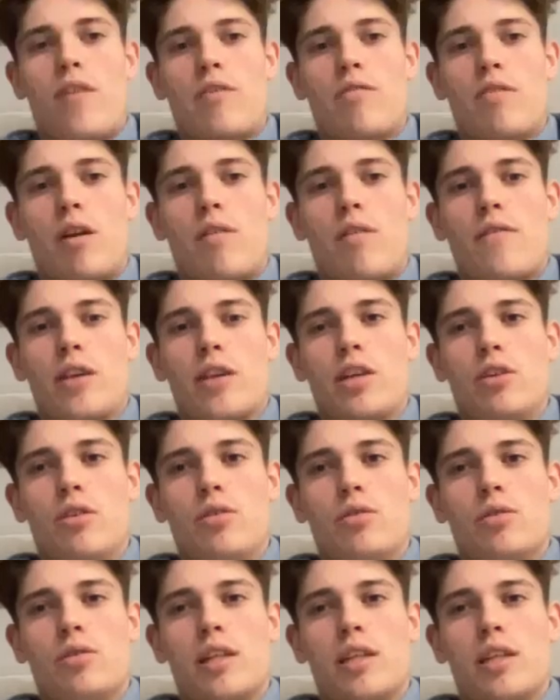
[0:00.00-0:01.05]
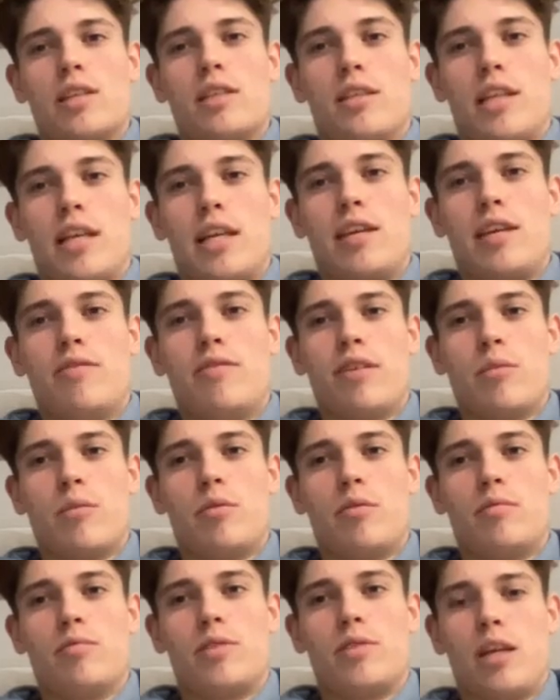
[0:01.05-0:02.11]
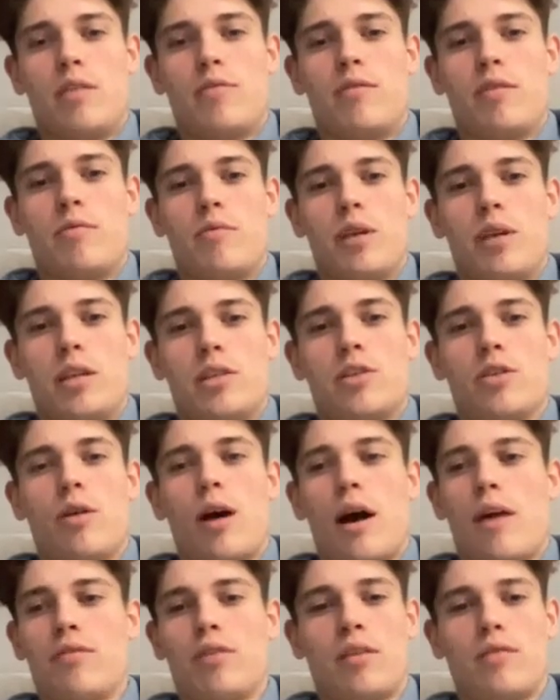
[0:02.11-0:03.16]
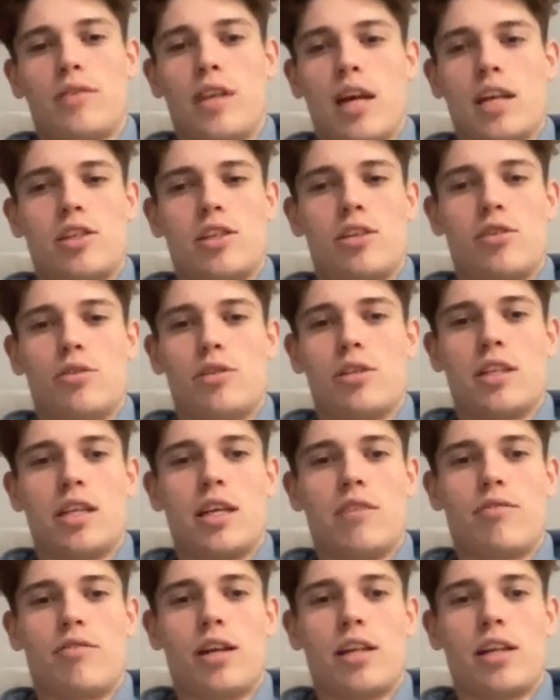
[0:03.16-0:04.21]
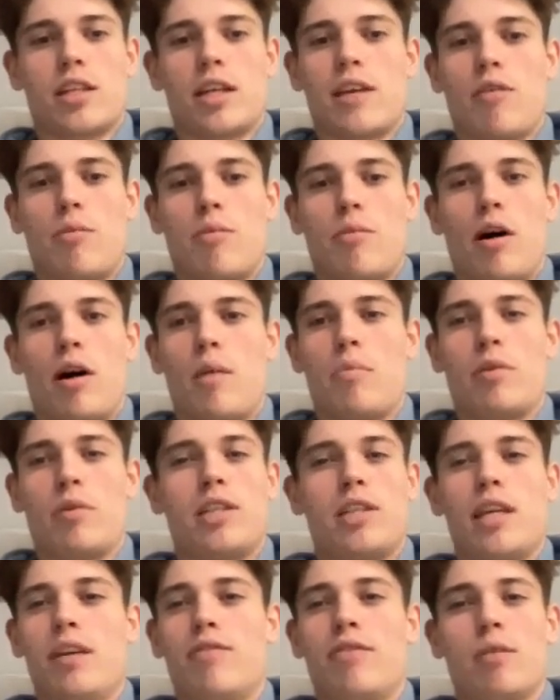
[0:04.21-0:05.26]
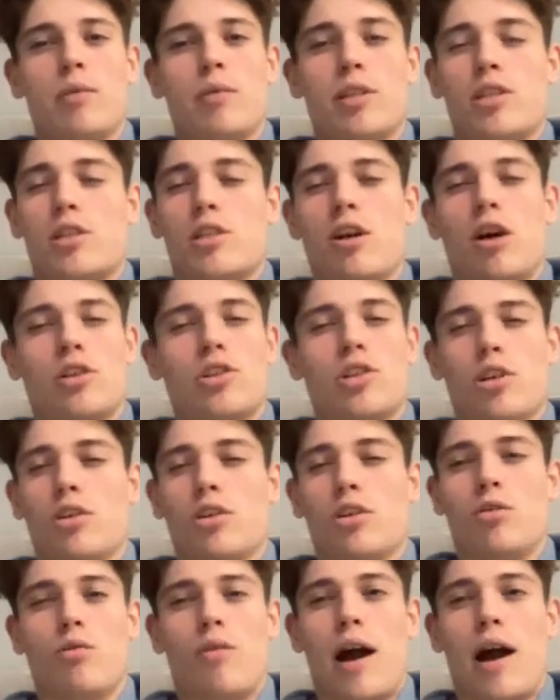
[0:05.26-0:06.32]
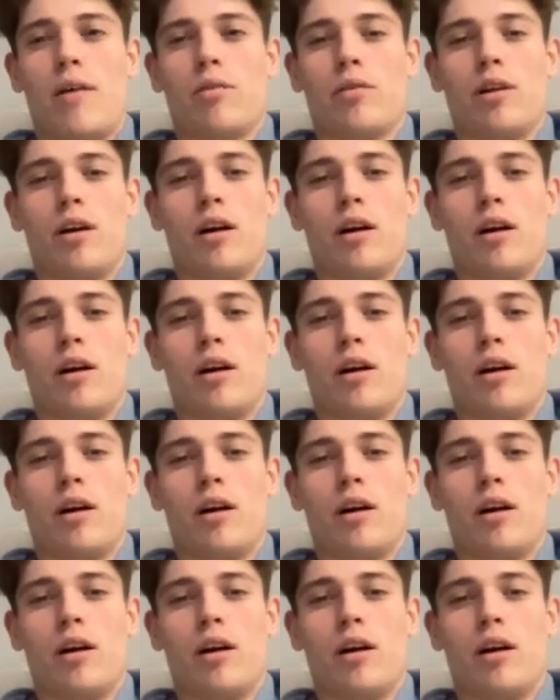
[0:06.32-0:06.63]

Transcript: favorite I've ever used is DFib V2. I've yet to use the D3 because I never buy it, but DFib is such a good all-rounder.